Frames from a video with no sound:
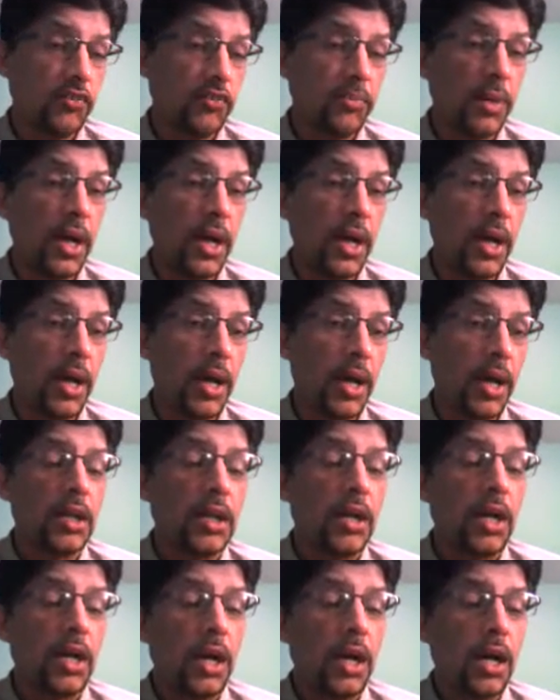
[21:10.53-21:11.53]
mine
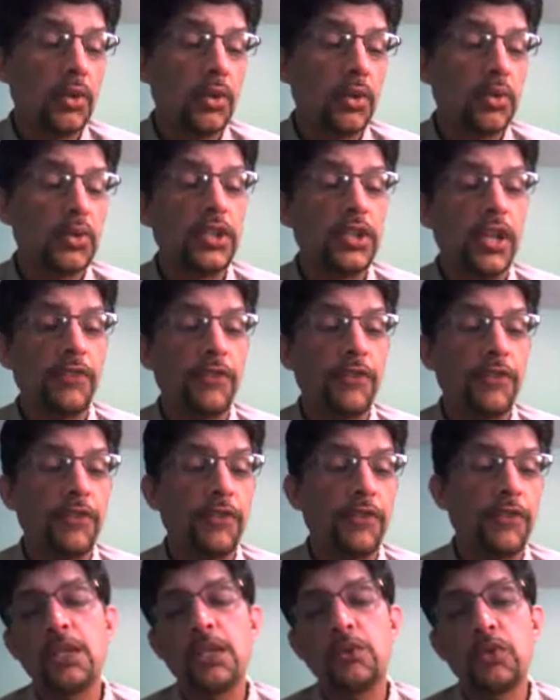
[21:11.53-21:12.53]
who
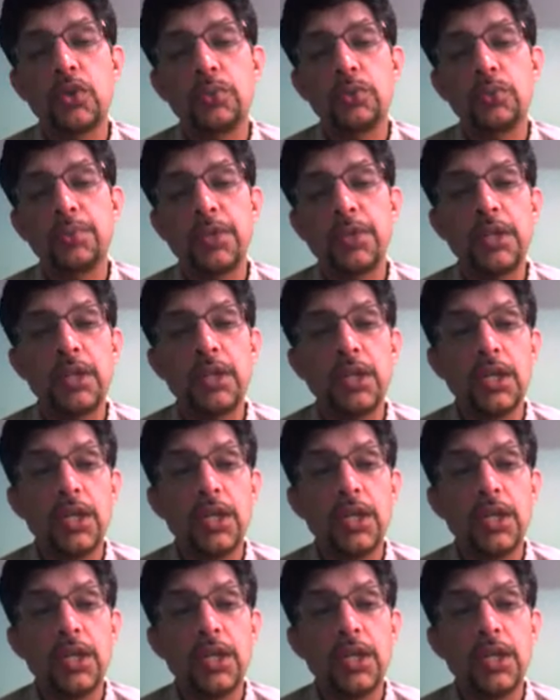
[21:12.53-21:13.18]
definitely would be